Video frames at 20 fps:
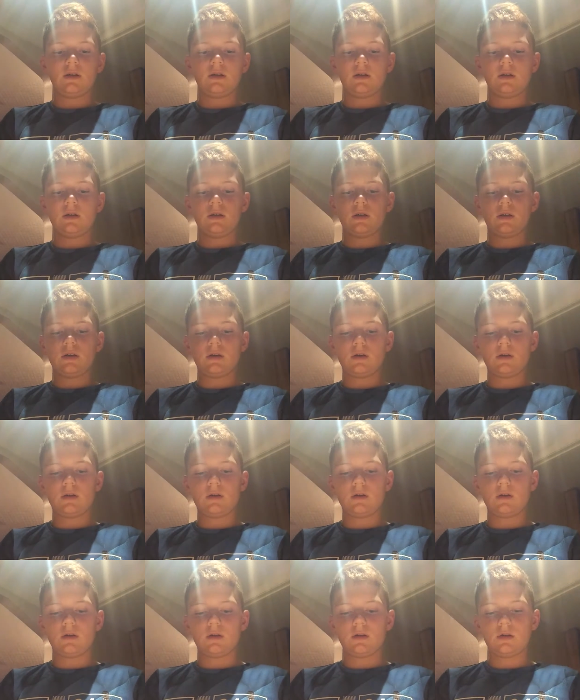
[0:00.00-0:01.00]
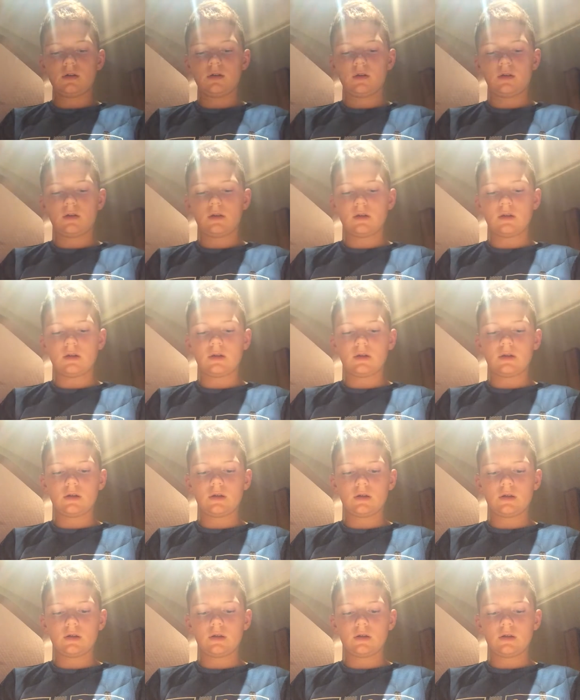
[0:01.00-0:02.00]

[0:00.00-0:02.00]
Nobody speaks.